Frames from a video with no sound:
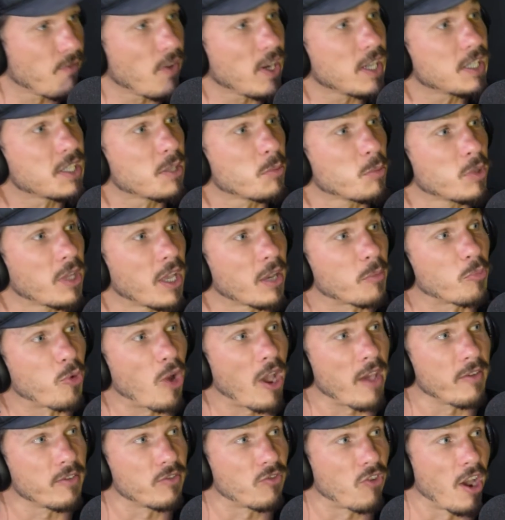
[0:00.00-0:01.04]
very similar, like
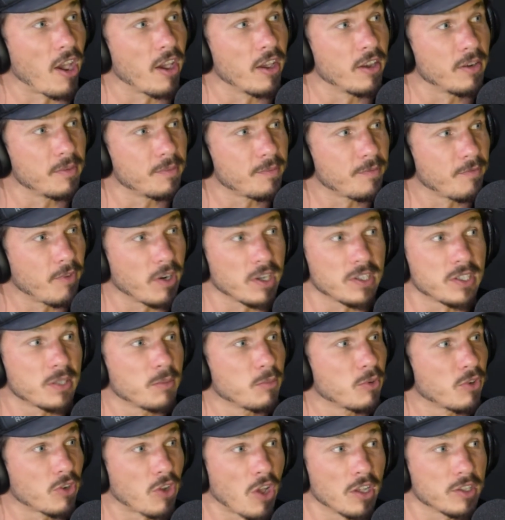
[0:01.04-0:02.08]
Private Ryan, very yeah.
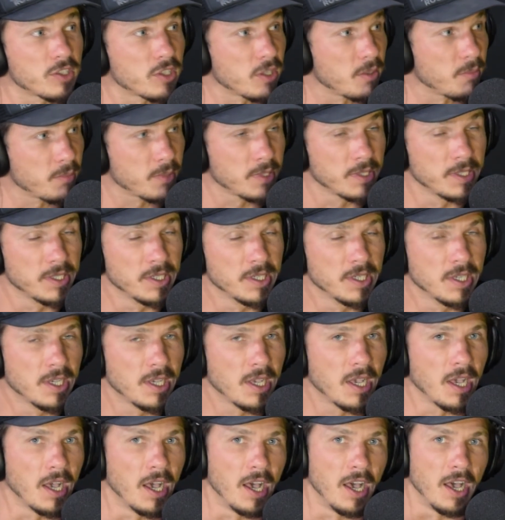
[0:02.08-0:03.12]
similar concept. mm,
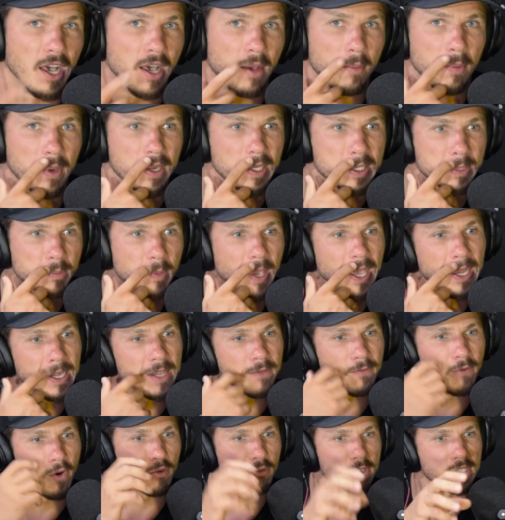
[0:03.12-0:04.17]
mm, mm. Uh, but it's
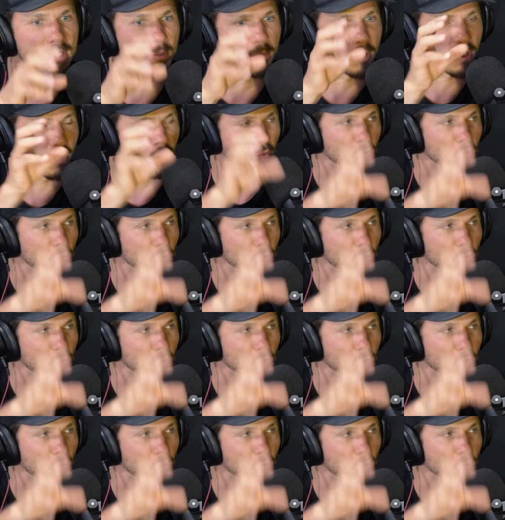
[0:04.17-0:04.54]
mainly focused about